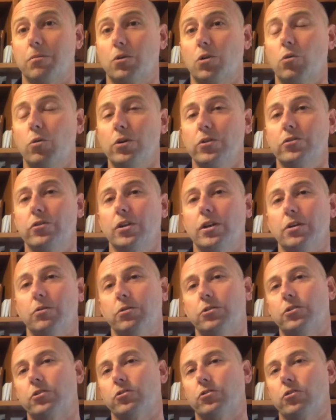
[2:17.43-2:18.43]
Quizlet,
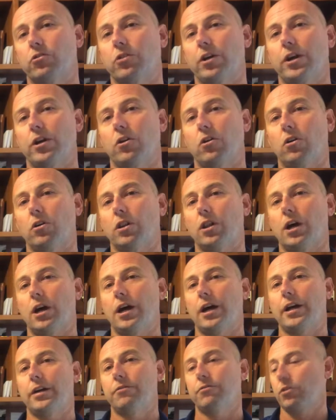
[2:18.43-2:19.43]
which is a great
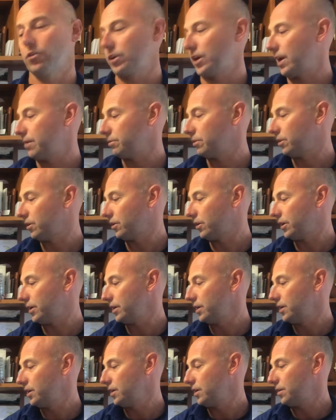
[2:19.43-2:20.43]
online vocabulary
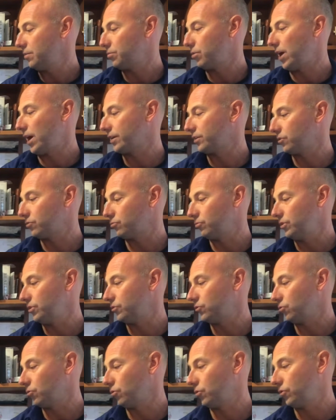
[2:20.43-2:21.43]
practice
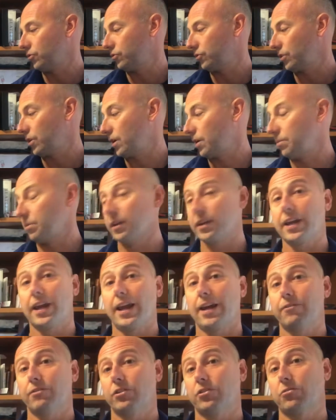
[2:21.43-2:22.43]
resource. The
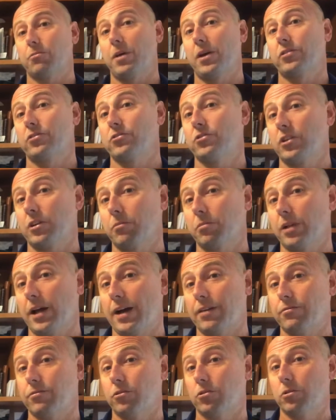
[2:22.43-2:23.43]
Canvas messaging
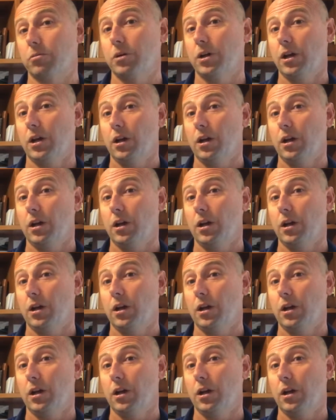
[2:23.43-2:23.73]
platform.